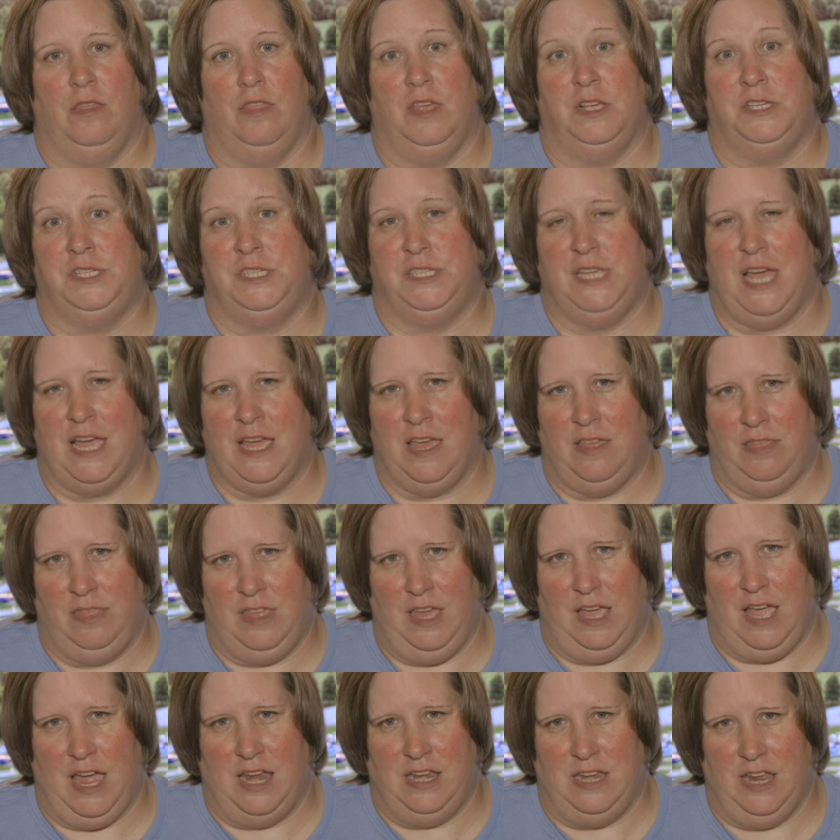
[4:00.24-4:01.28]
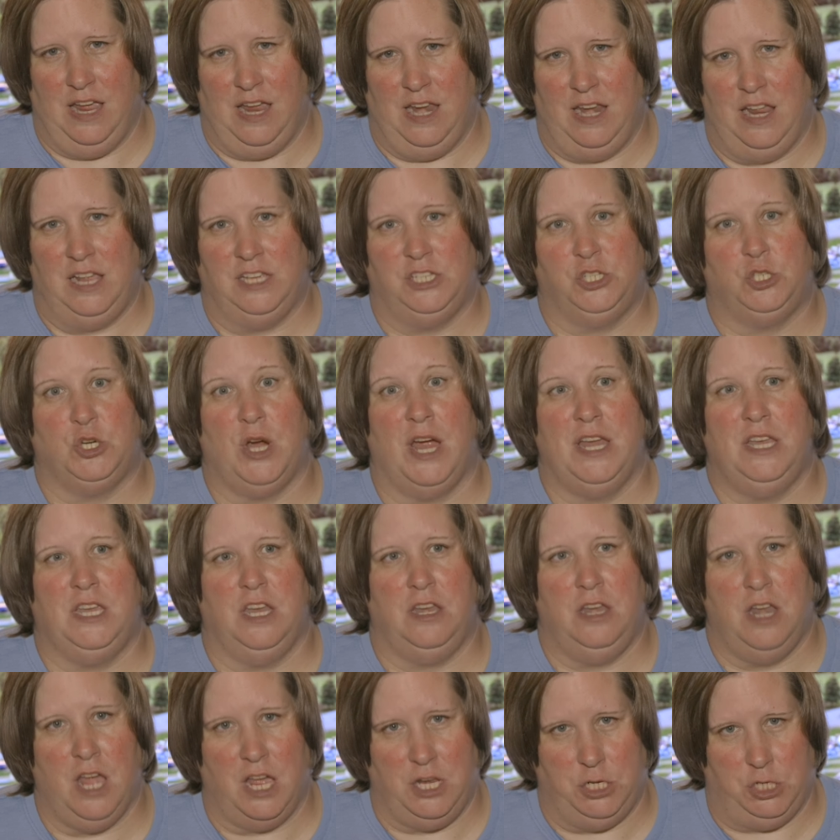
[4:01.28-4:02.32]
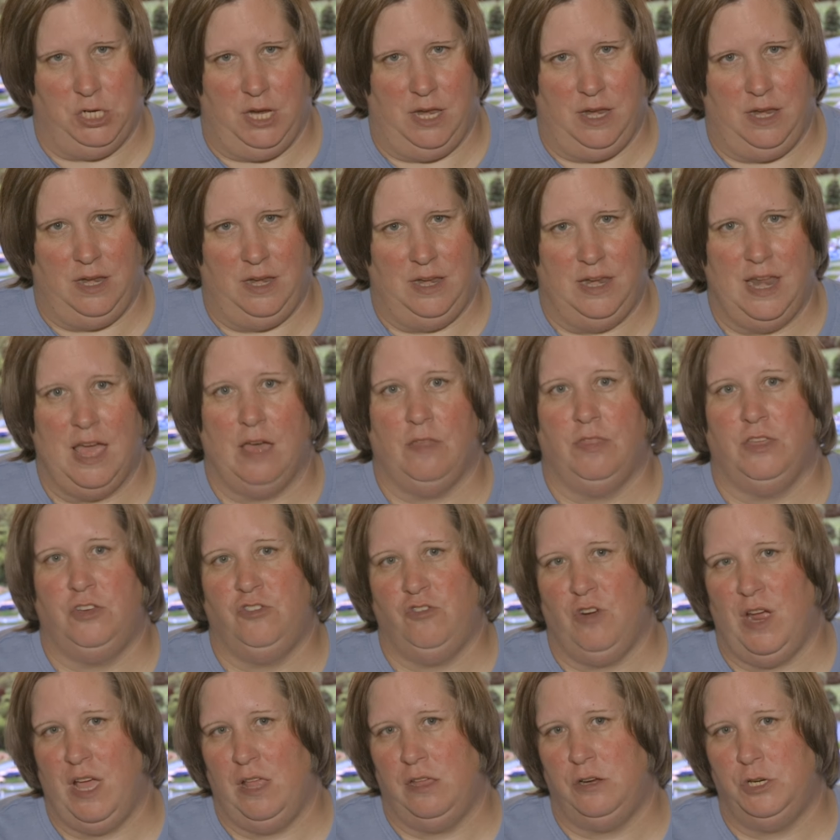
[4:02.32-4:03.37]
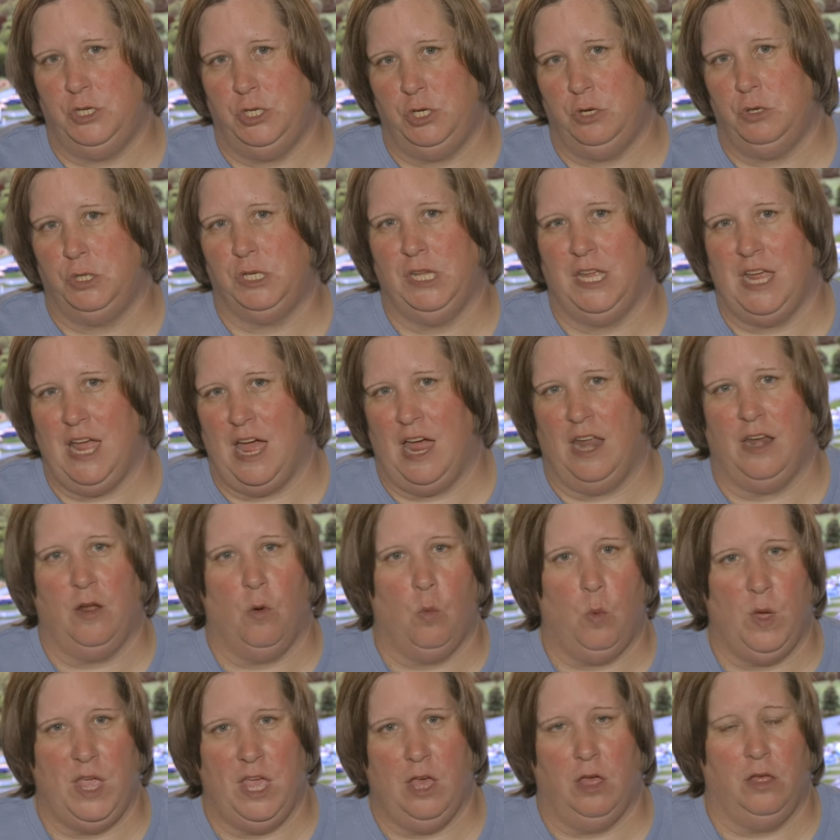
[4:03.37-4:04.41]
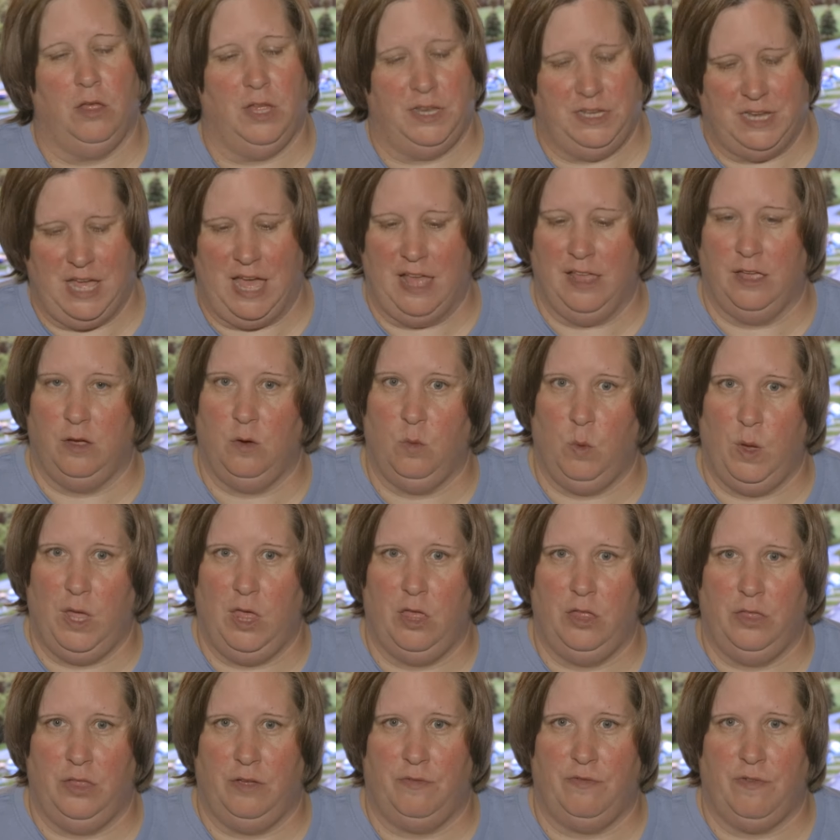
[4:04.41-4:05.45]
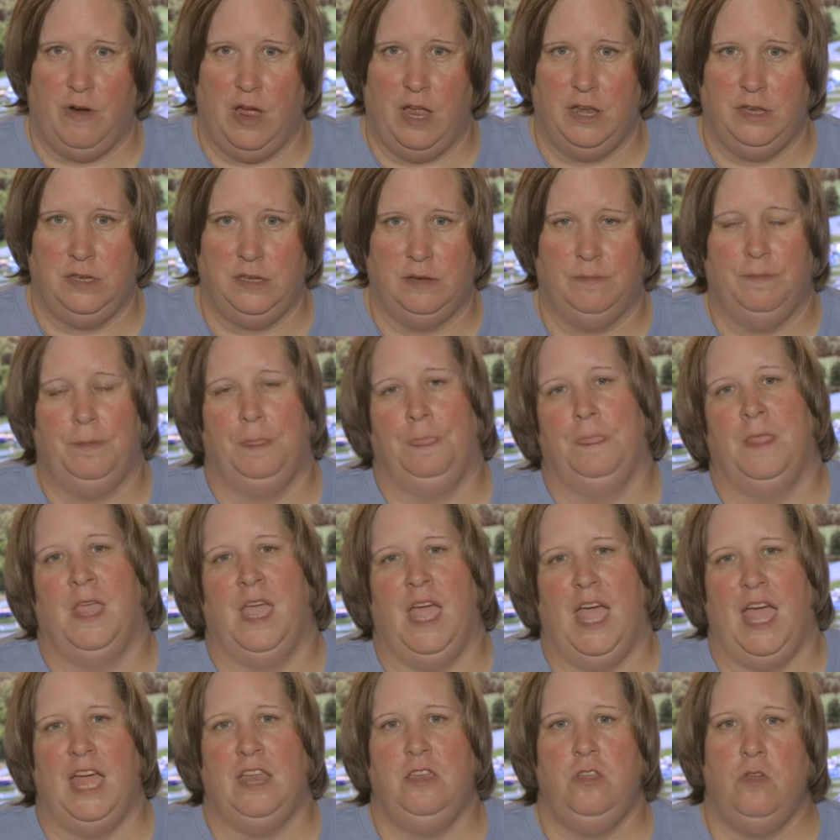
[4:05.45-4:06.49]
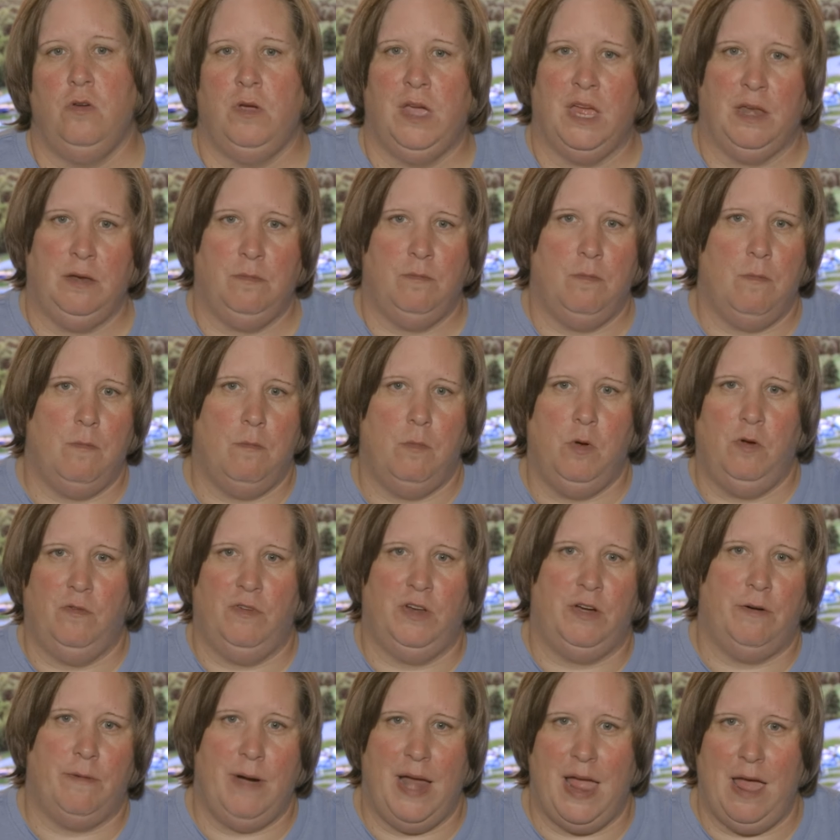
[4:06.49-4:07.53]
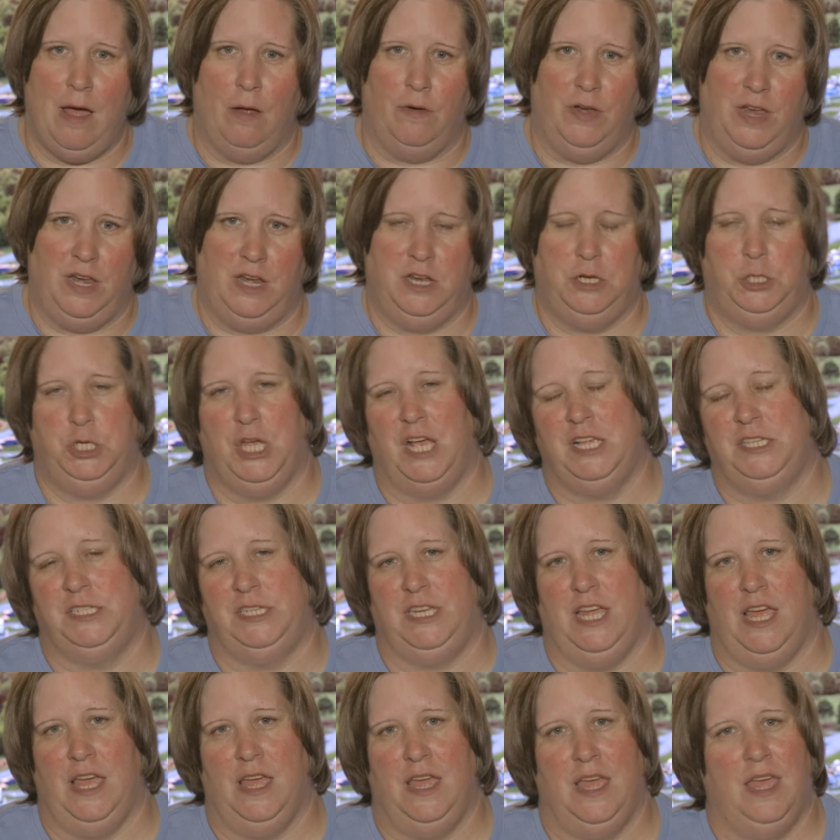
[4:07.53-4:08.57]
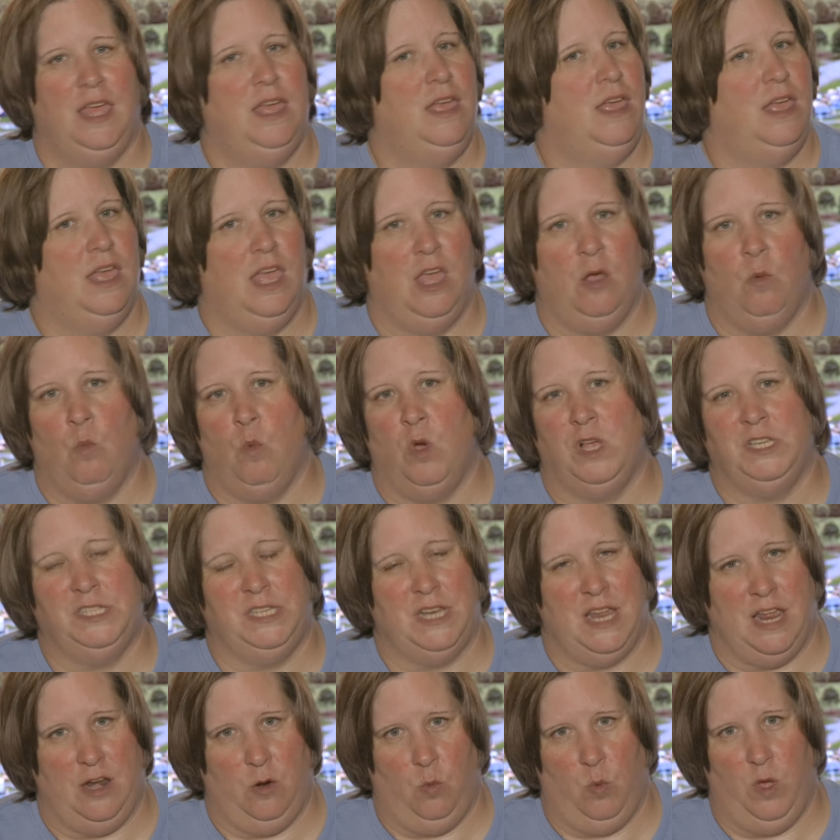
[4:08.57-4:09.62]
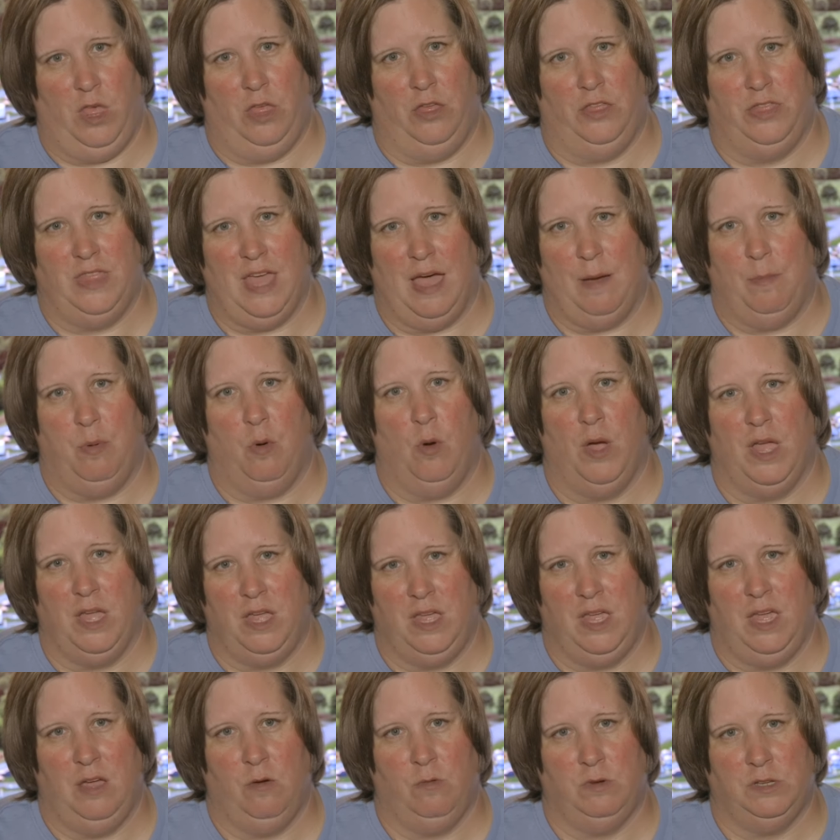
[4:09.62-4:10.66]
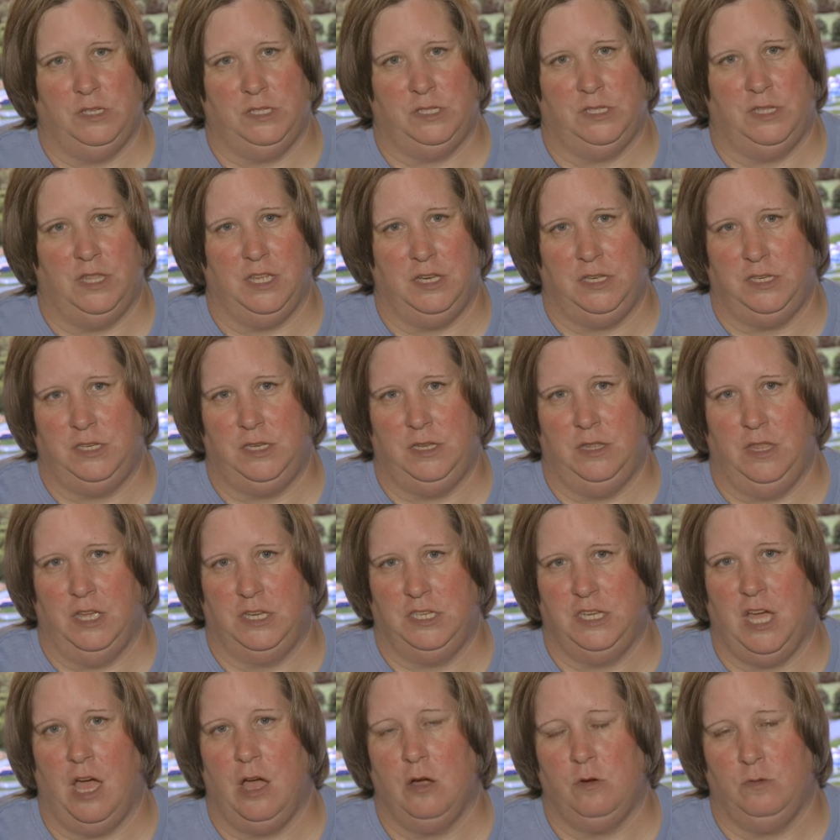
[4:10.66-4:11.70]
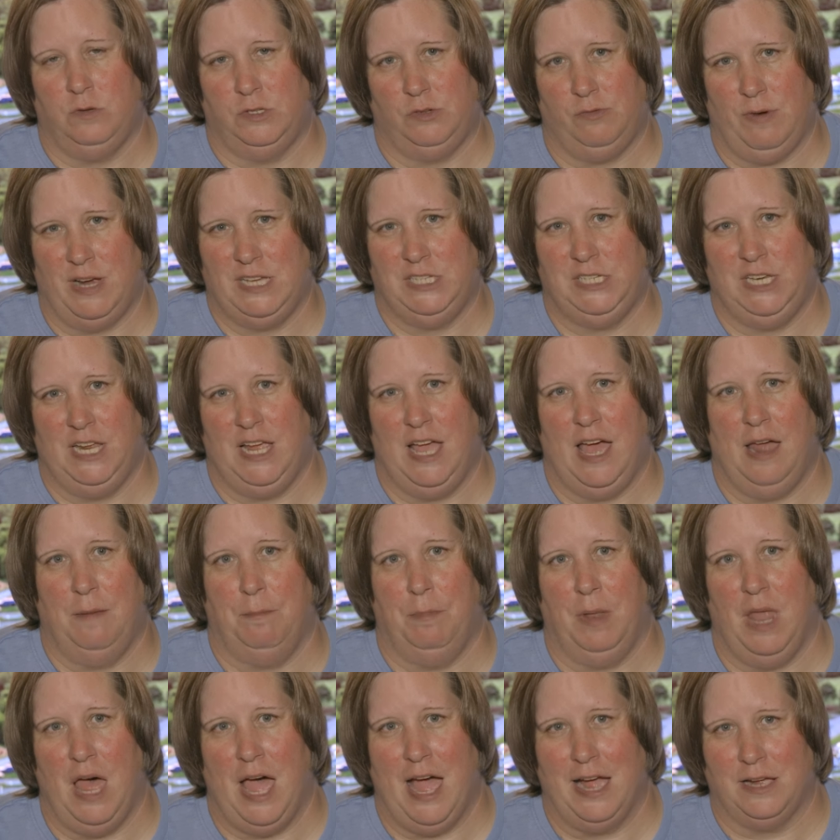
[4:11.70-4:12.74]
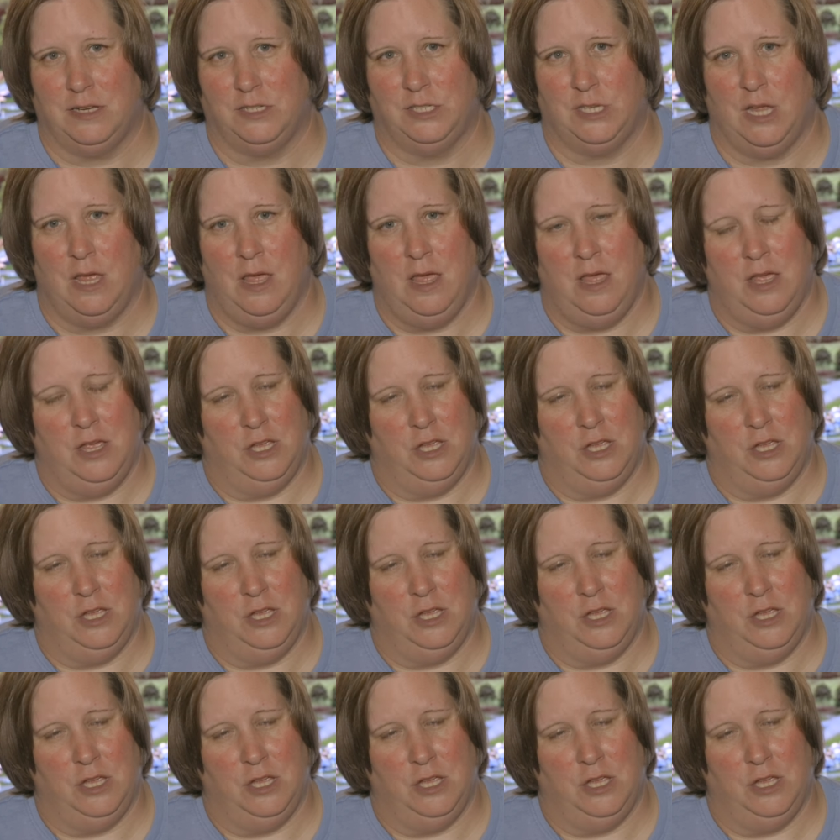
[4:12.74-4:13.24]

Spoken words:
The second thing I did is tried to nudge it. Now the trailer's usually on a wheel, a dolly wheel in the front, and you can move it around and adjust it. It wasn't on a wheel at that point. It was the tongue was resting on blocks.